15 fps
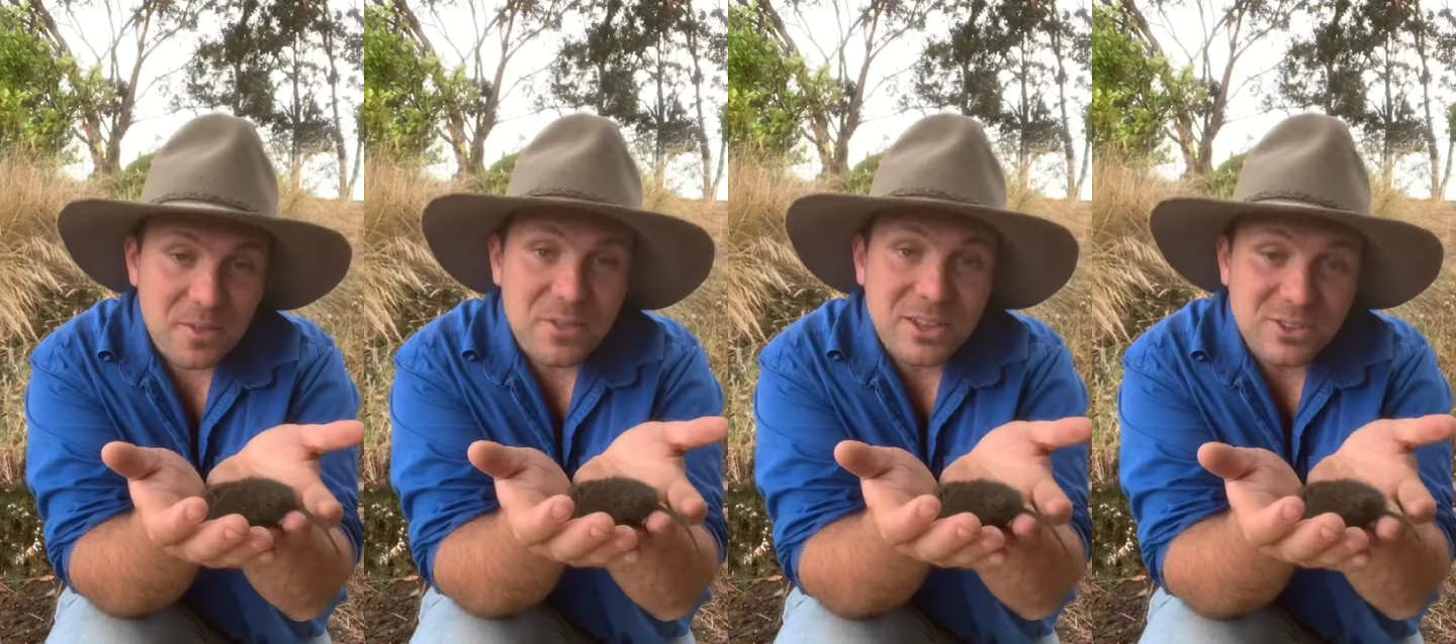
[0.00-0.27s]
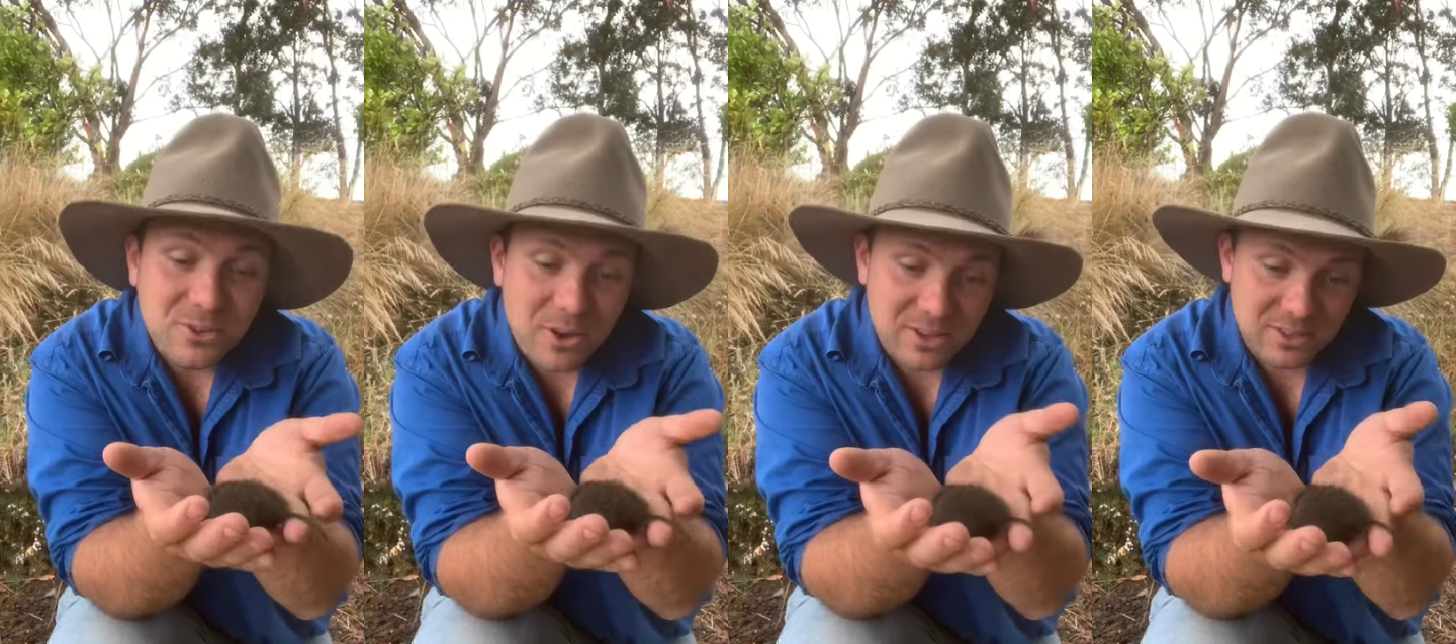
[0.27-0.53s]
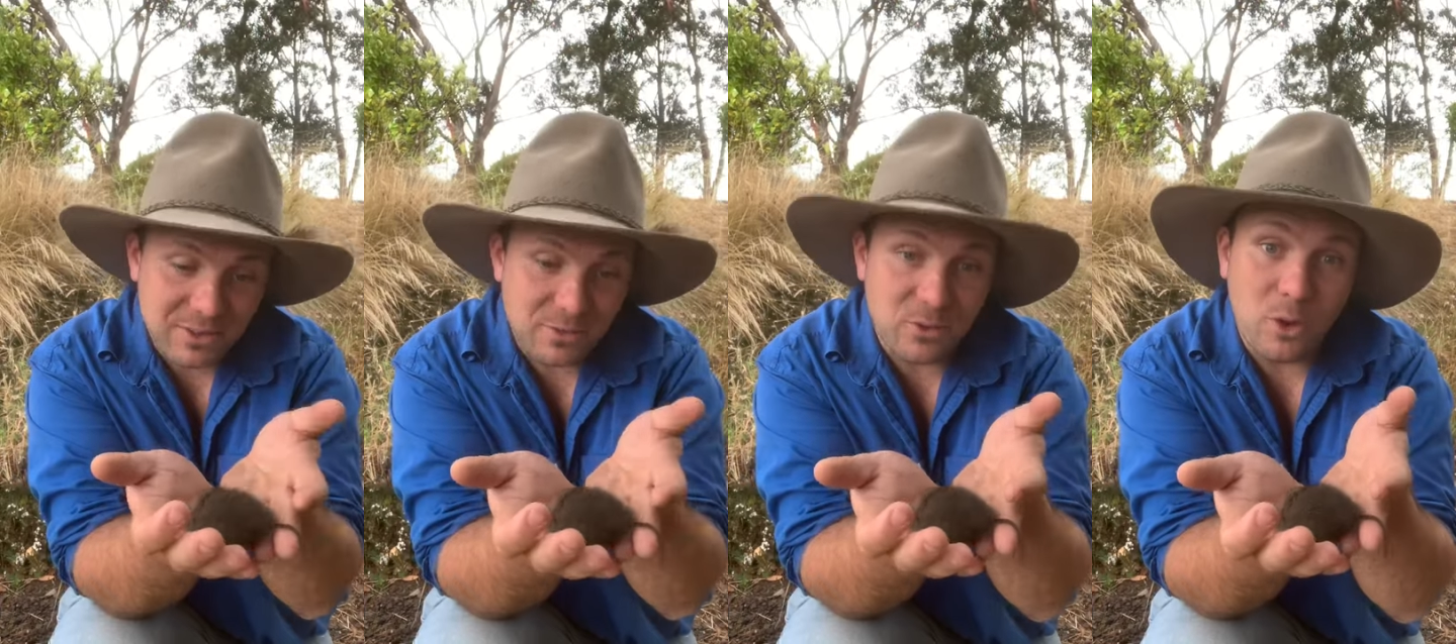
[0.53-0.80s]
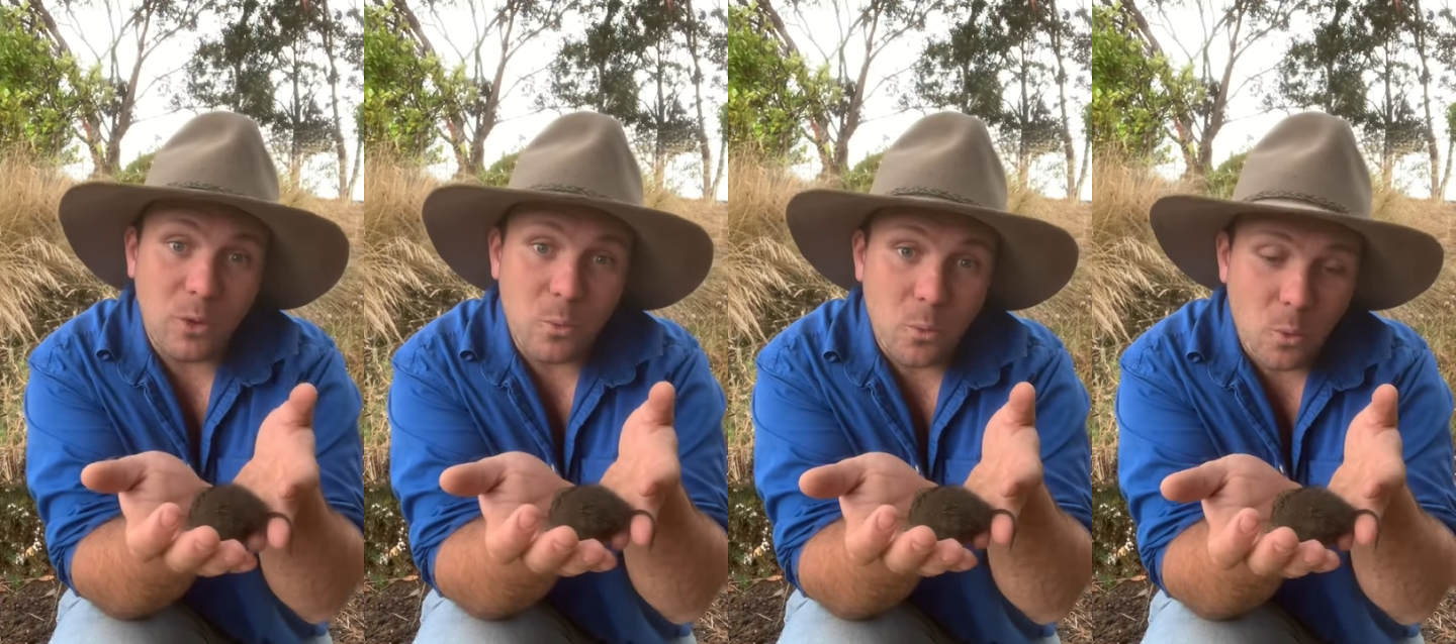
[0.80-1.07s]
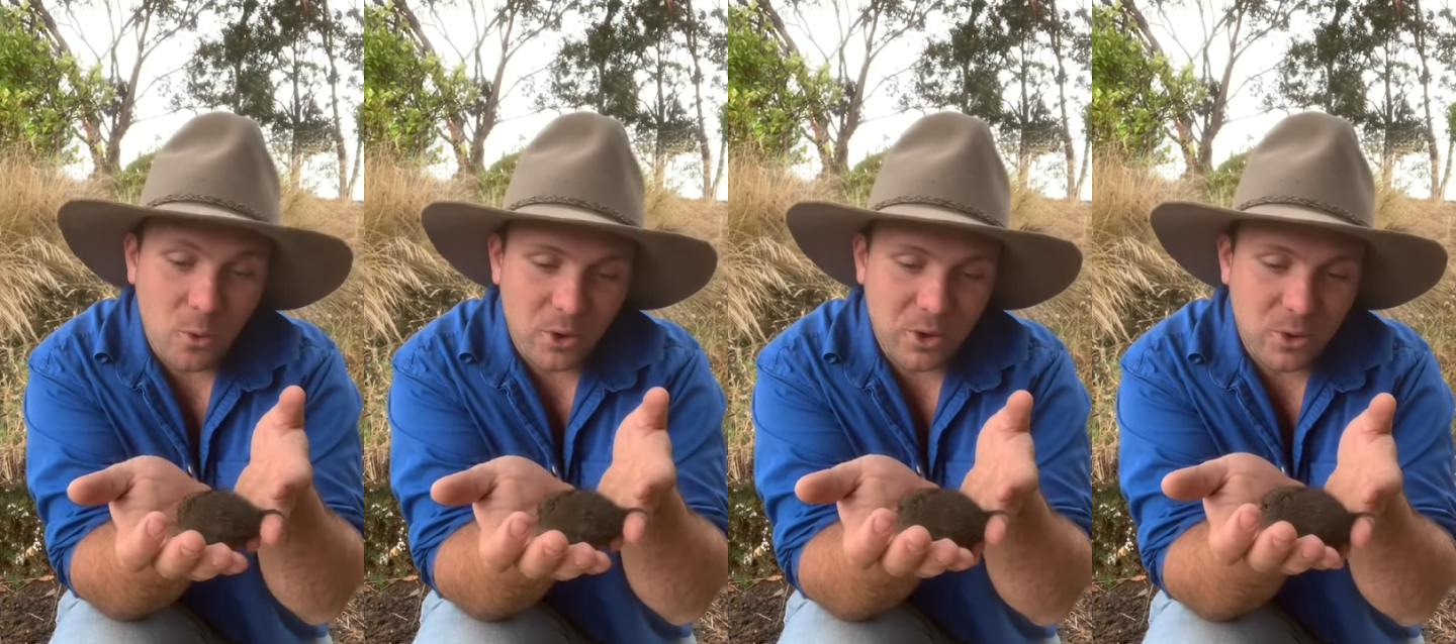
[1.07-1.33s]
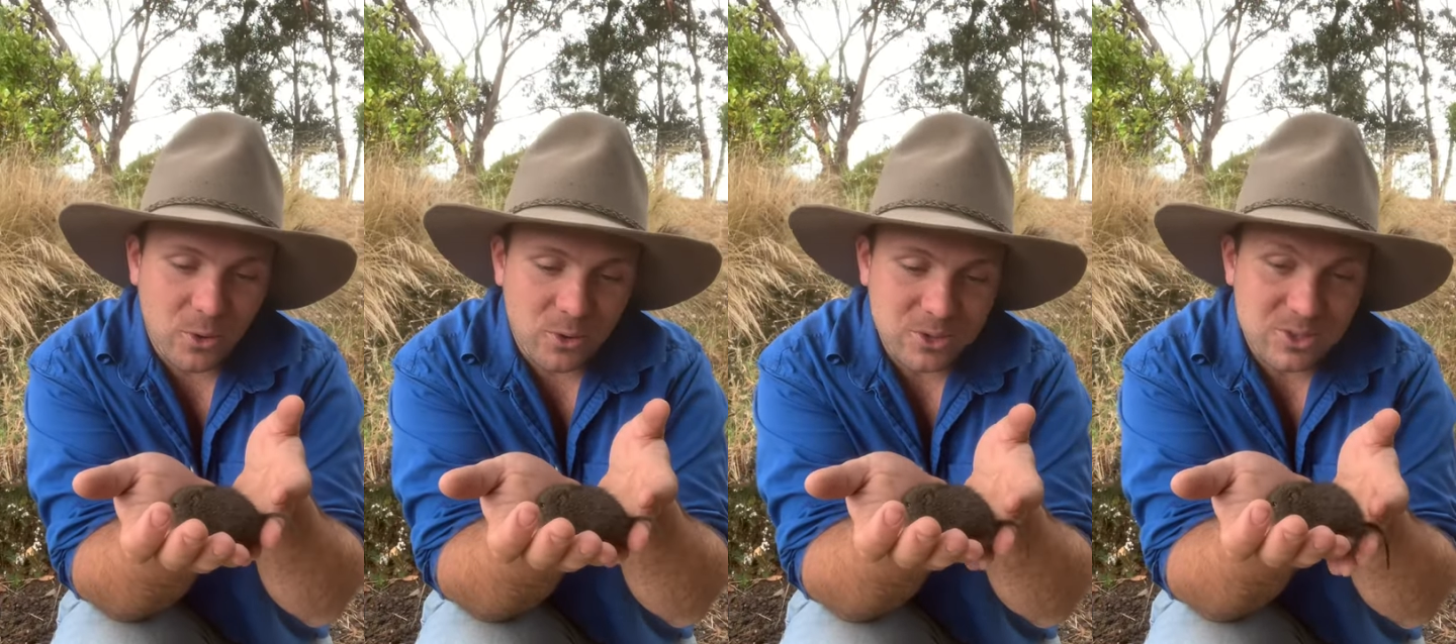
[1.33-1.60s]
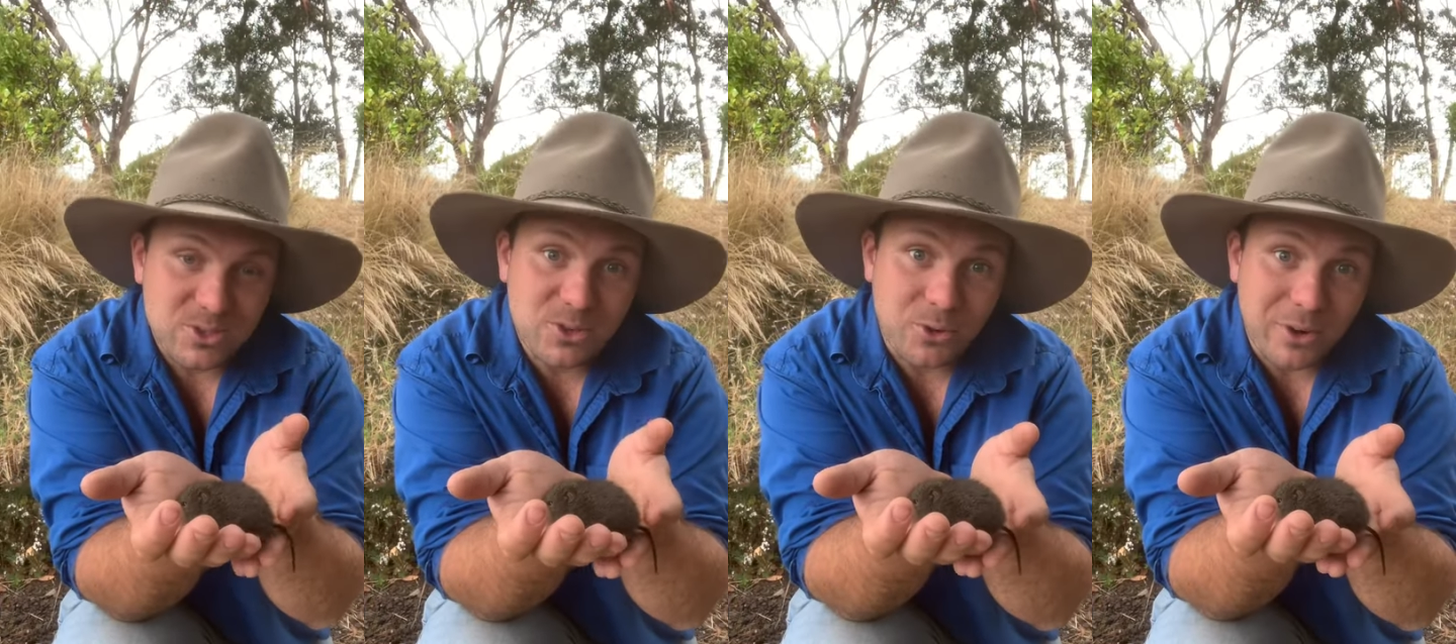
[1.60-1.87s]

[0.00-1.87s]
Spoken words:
these guys live along water courses,